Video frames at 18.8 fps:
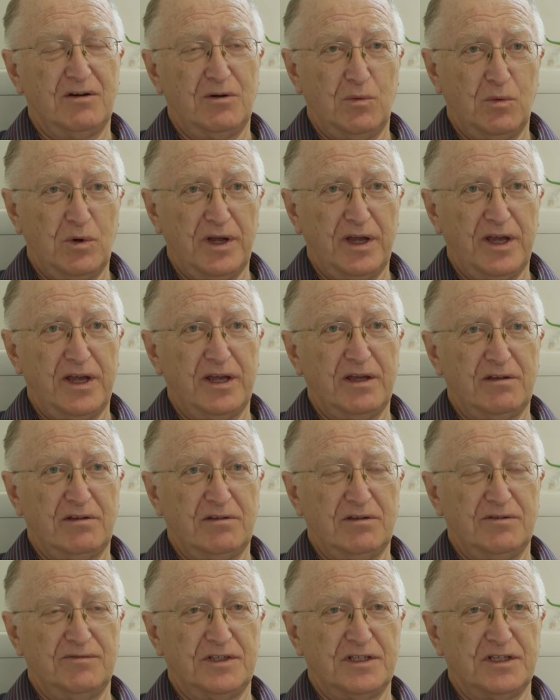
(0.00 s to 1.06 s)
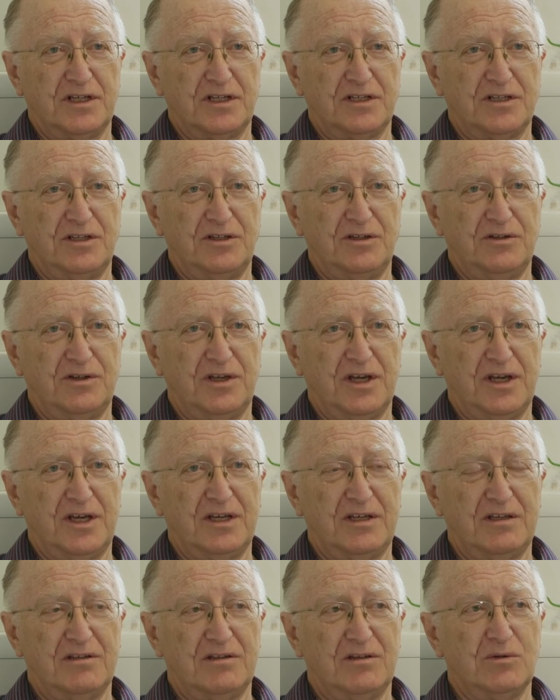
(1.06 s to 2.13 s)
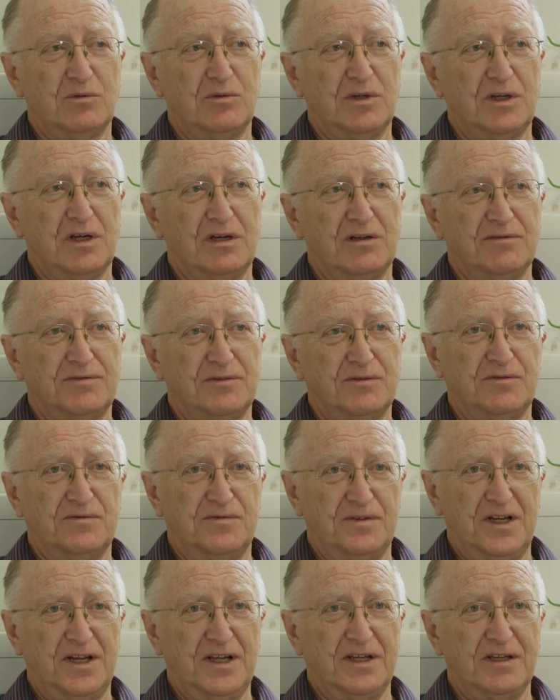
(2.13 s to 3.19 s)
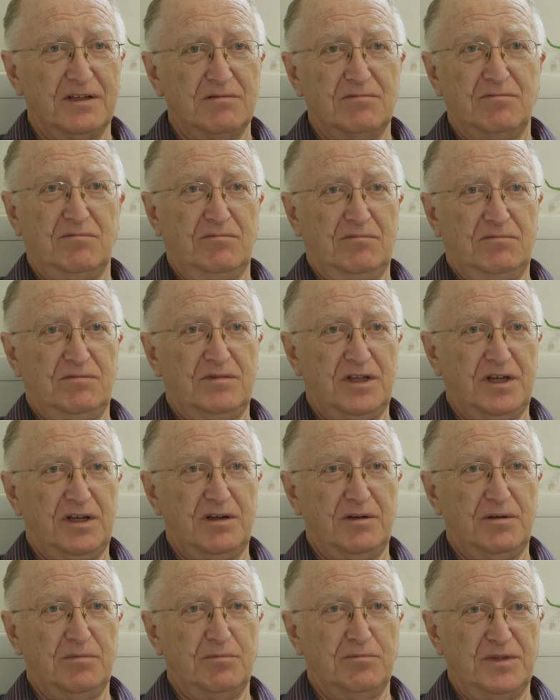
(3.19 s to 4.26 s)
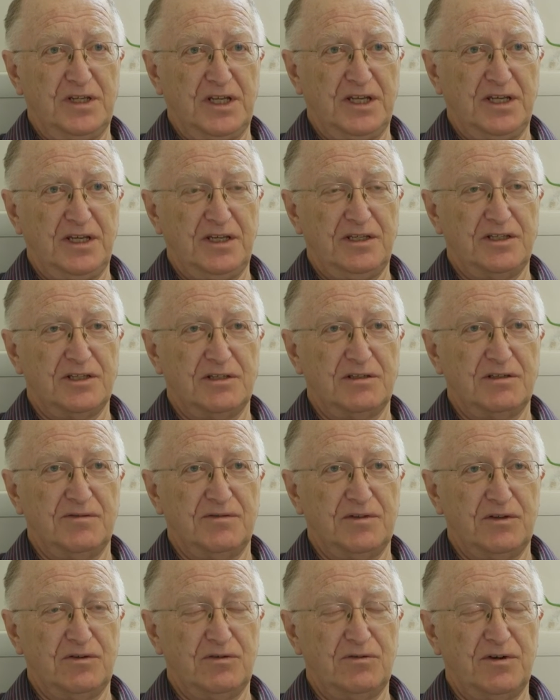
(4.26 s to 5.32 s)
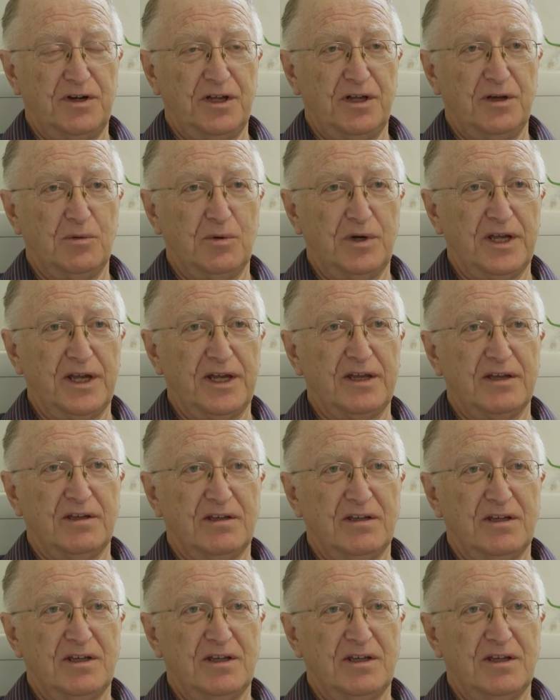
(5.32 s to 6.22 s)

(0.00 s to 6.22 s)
are aware of Ataxia UK, that we are fulfilling their needs, if they're already aware,